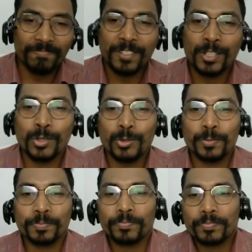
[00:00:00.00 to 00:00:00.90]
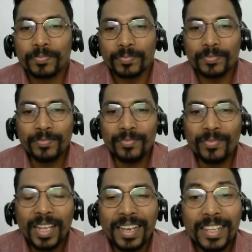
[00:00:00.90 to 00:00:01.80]
So
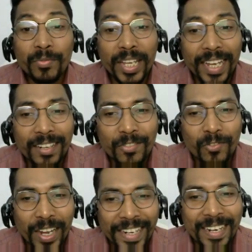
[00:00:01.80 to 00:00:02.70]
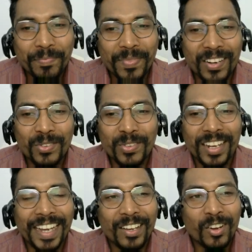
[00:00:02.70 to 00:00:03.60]
I think we can wind up now.
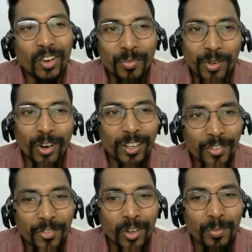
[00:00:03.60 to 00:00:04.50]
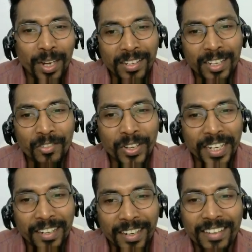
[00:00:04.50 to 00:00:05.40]
I hope all the formulas are
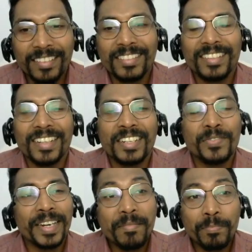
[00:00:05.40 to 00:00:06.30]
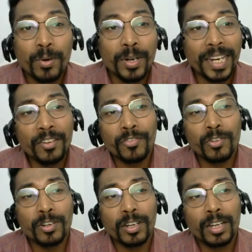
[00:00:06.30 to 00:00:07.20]
very clear. It's very important
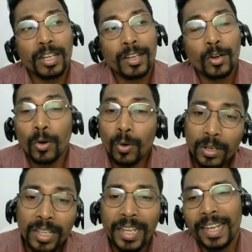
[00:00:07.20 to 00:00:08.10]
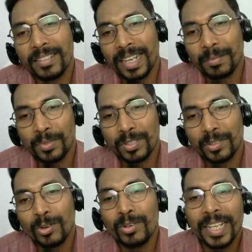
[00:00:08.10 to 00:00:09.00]
for all the exams,
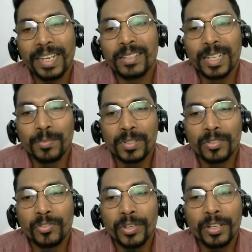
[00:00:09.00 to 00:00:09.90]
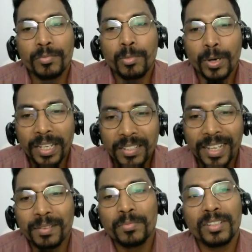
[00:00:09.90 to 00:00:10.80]
for your board
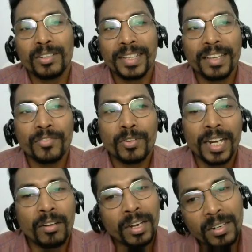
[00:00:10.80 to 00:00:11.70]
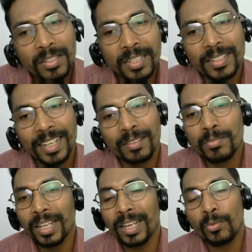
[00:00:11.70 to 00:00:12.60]
exam, okay, for entrance exam,
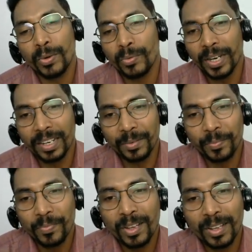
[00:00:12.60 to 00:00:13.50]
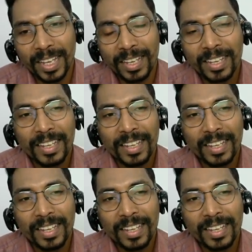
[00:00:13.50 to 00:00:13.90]
everywhere. Okay.